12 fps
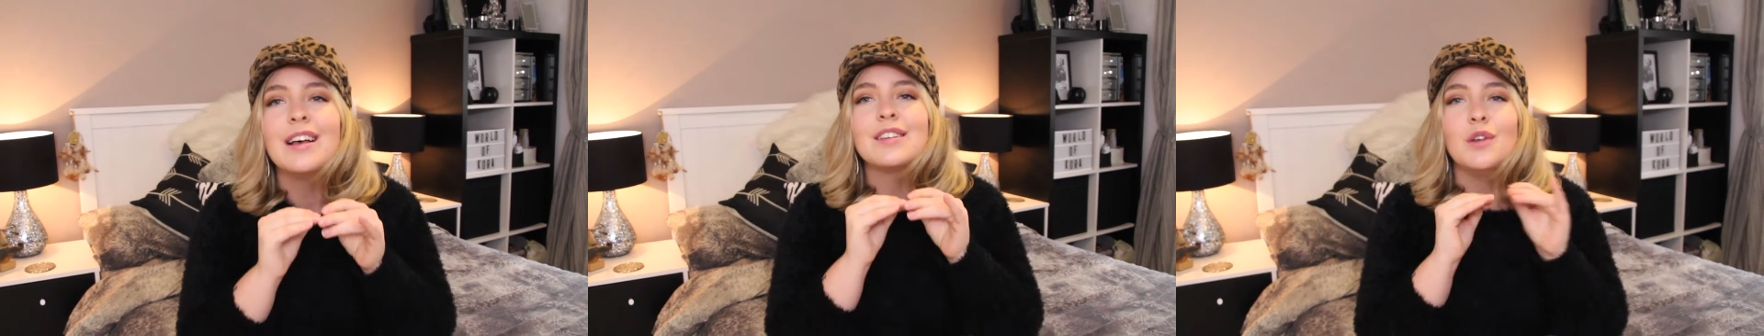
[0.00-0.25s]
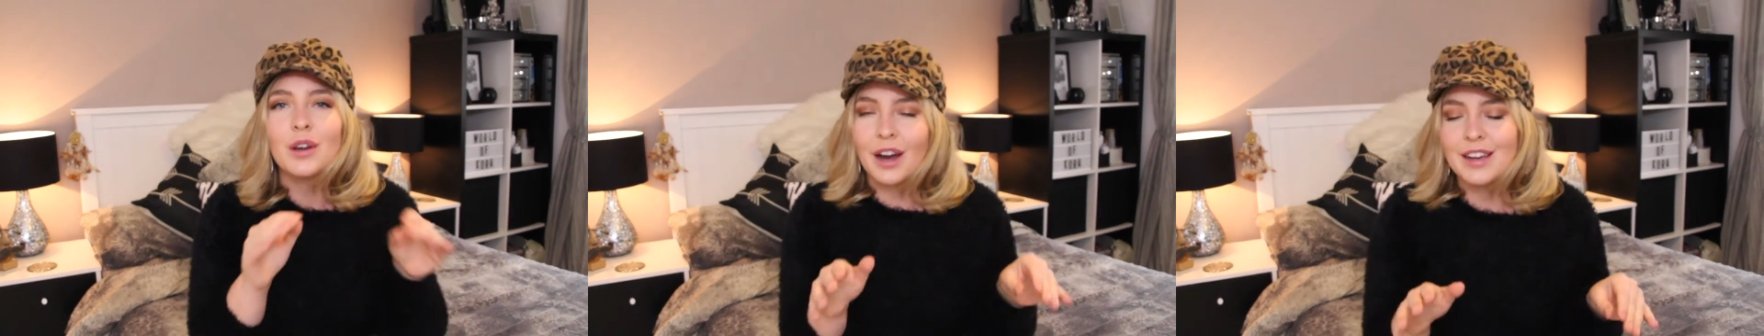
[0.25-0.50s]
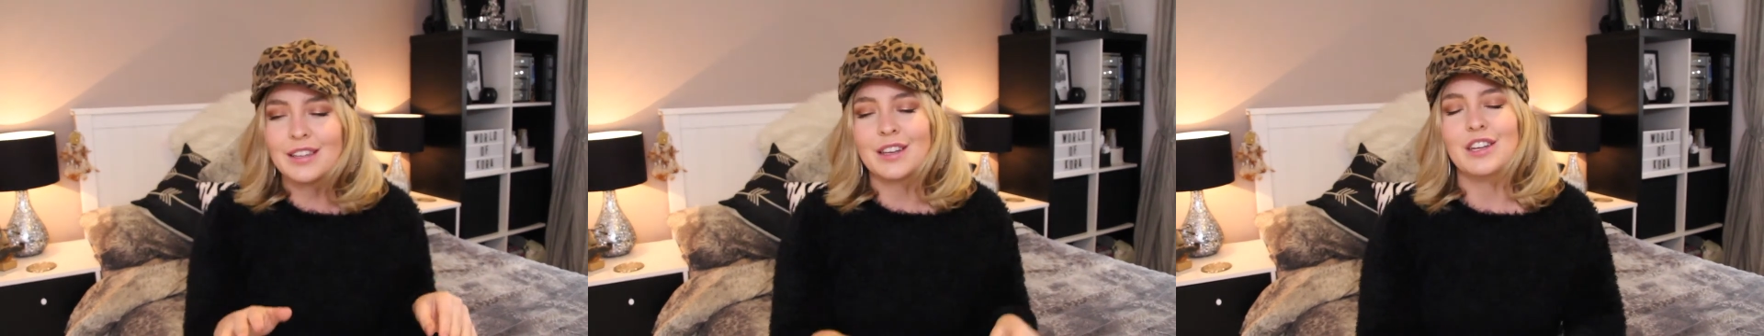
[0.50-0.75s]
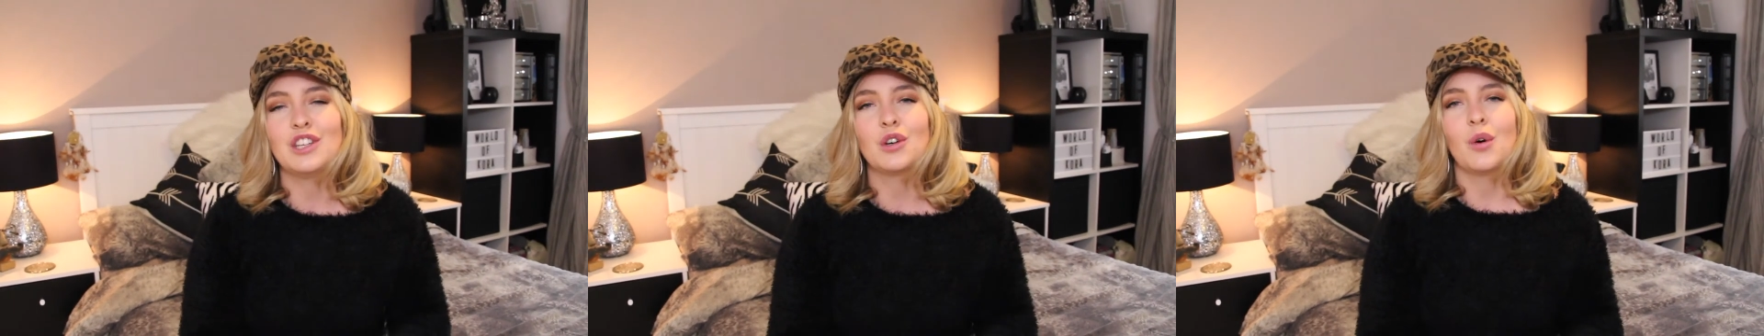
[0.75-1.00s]
so you guys
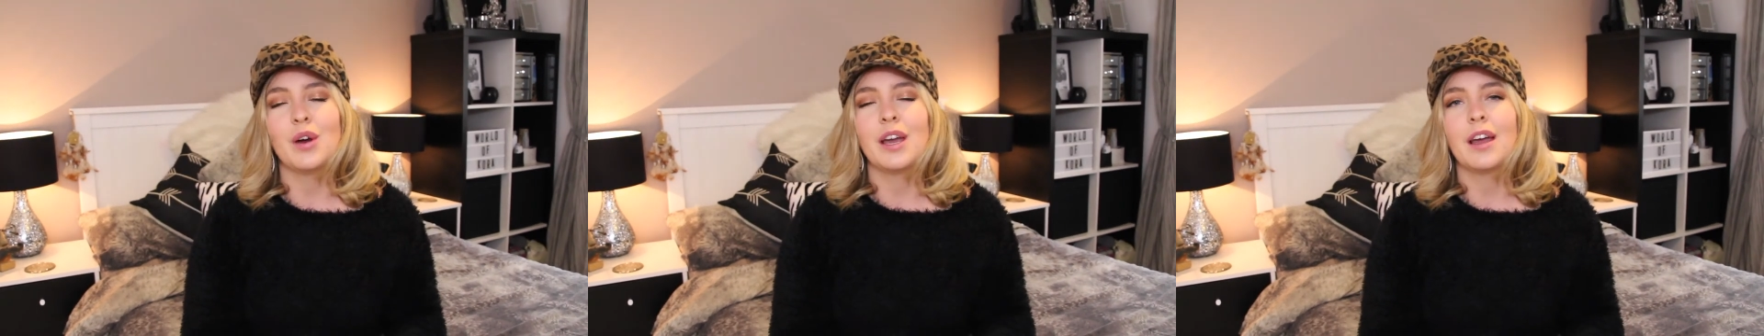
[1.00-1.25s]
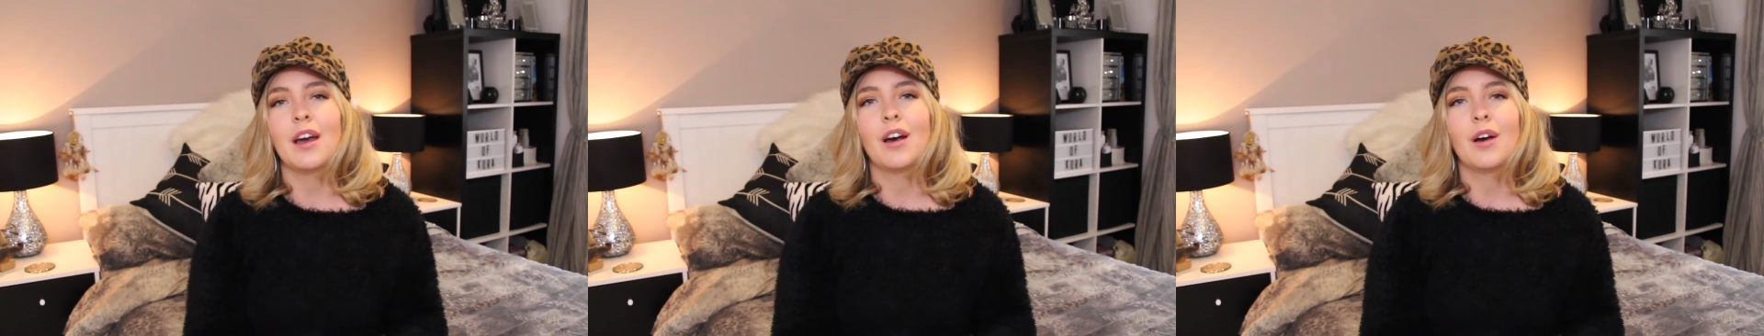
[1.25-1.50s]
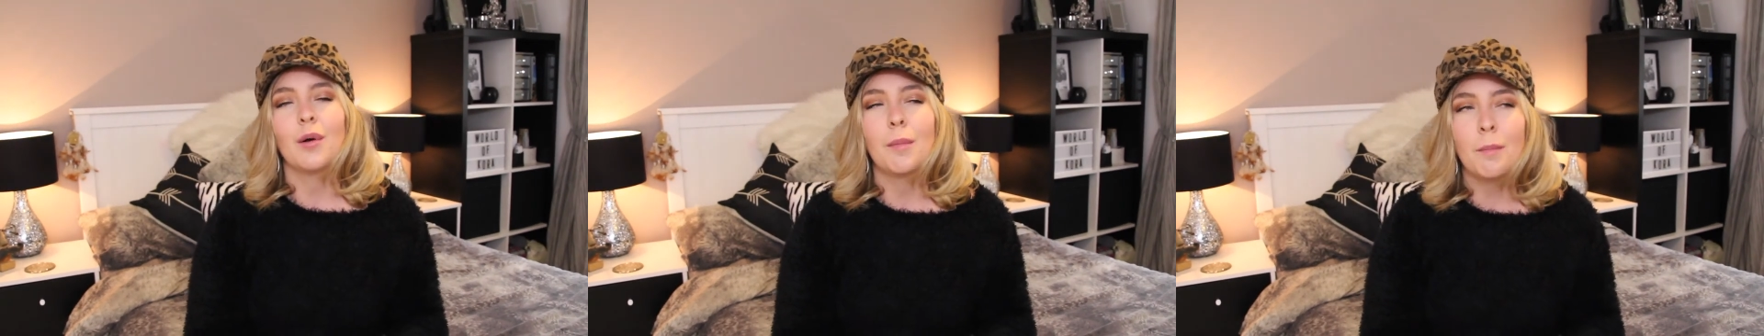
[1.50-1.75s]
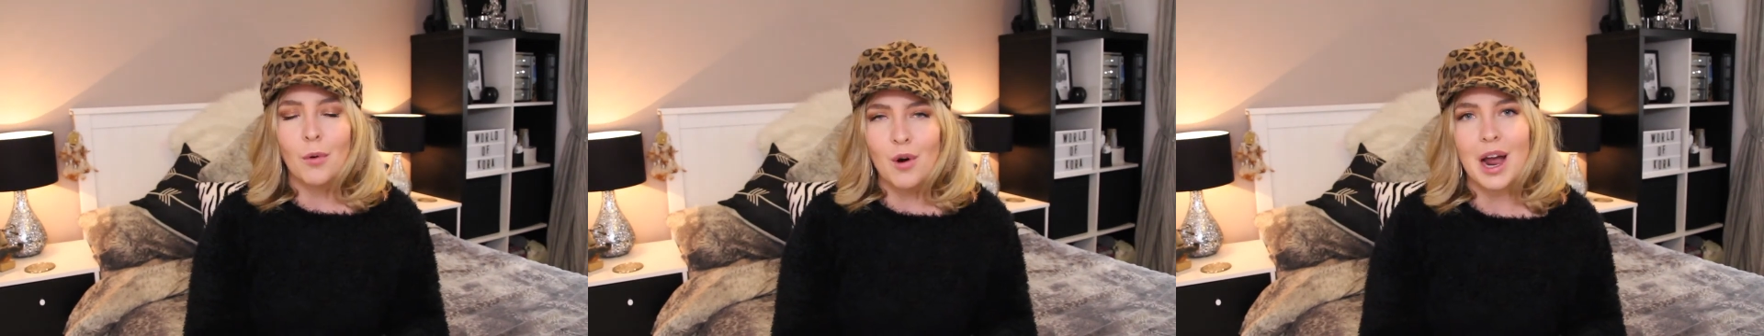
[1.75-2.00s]
can enjoy
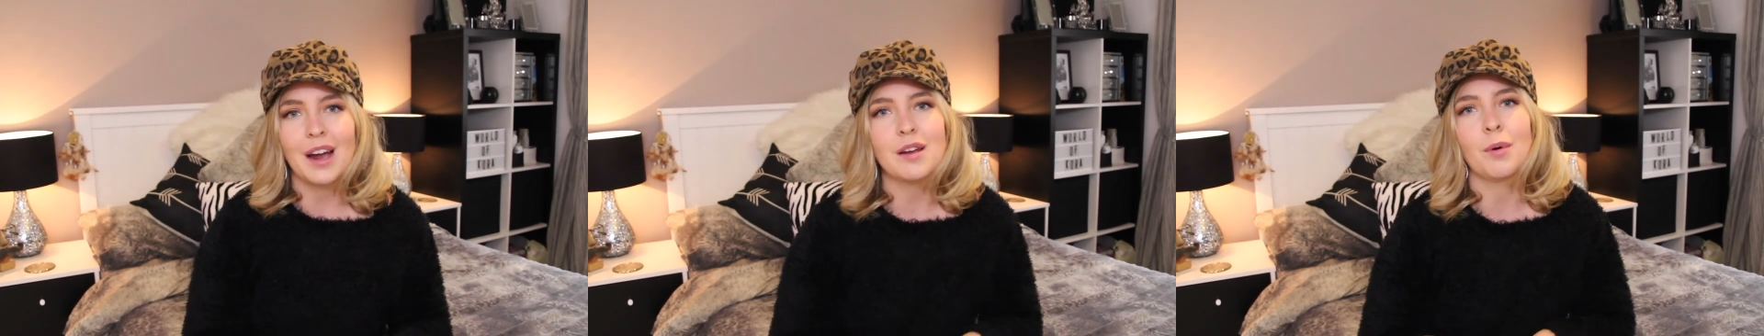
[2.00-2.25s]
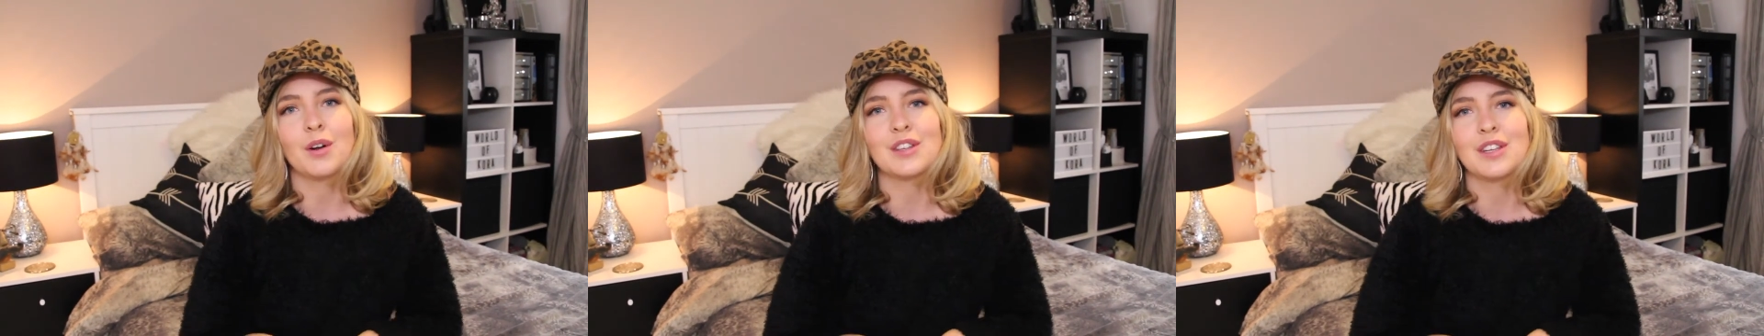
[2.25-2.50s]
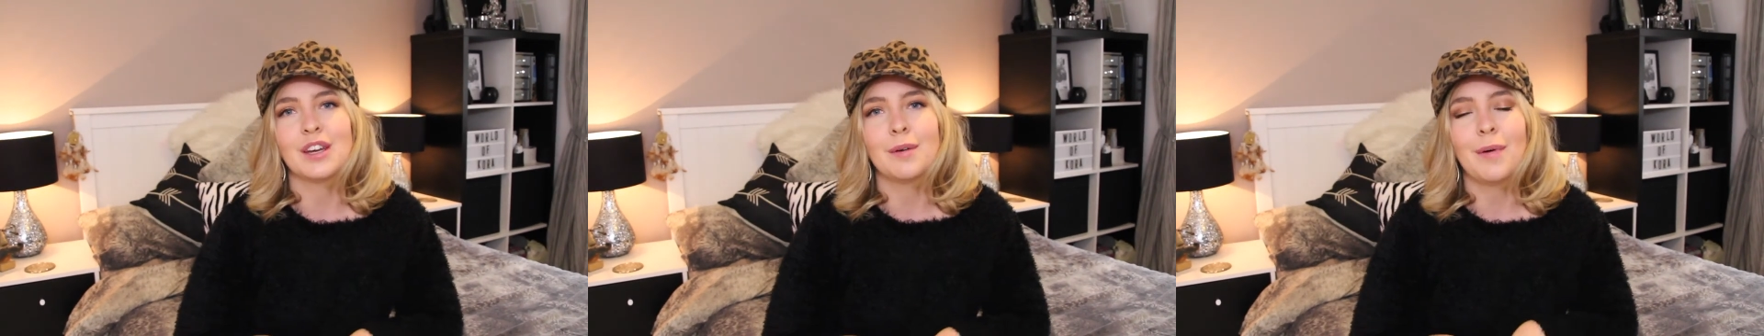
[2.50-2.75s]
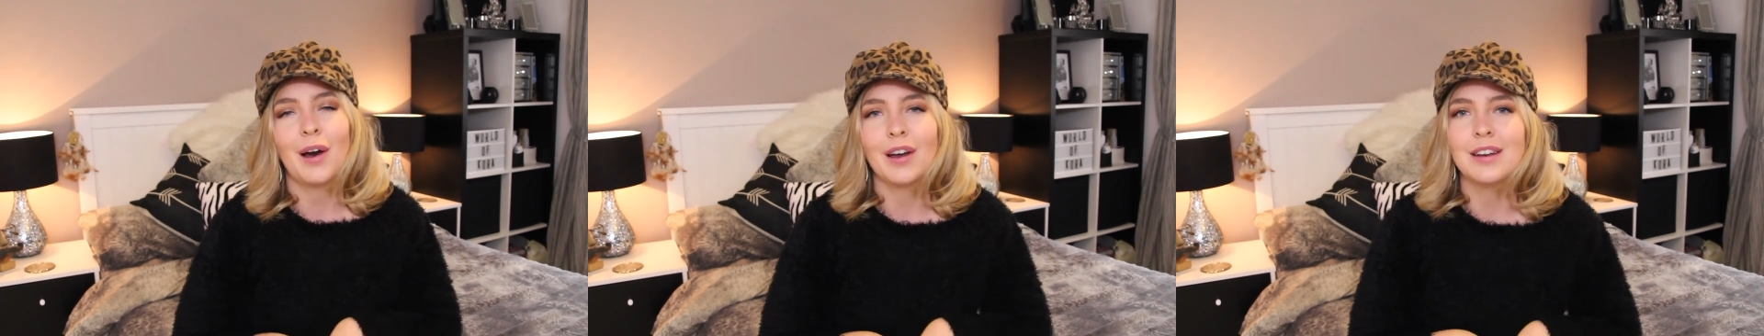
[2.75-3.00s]
more Harry Potter
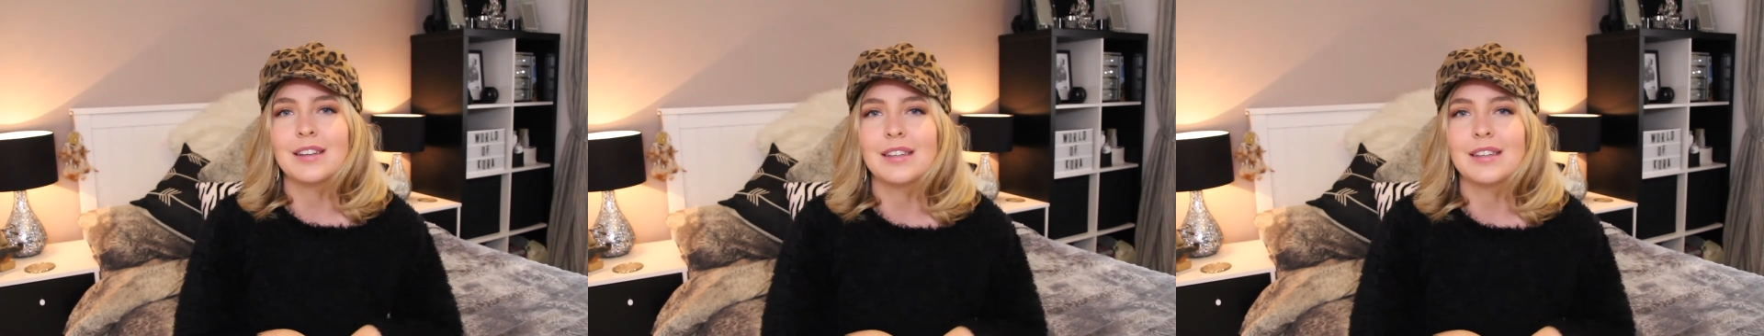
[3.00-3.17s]
behind the